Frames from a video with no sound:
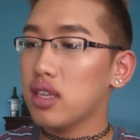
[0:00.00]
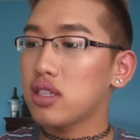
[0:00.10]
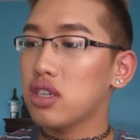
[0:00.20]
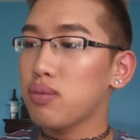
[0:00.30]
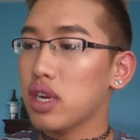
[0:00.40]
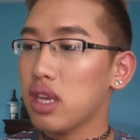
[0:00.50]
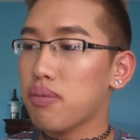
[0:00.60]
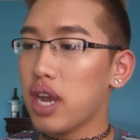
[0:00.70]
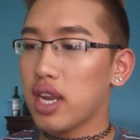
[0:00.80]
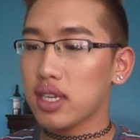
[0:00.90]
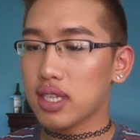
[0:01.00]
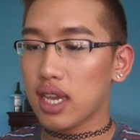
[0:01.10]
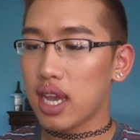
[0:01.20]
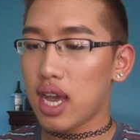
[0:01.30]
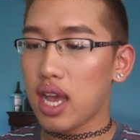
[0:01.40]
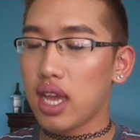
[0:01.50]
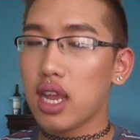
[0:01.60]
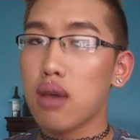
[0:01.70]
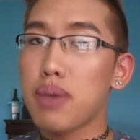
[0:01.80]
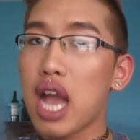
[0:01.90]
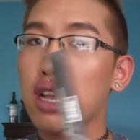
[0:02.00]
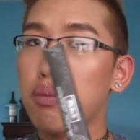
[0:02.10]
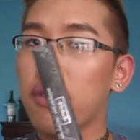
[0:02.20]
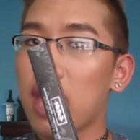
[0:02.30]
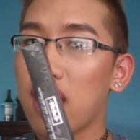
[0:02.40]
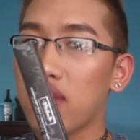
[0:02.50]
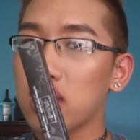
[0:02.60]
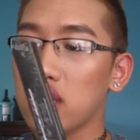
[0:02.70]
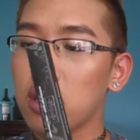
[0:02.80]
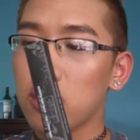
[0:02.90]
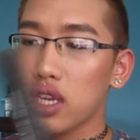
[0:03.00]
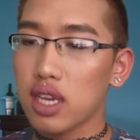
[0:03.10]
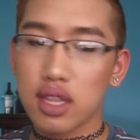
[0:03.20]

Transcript: Two more lip products. I got a backup of Kat Von D Lolita.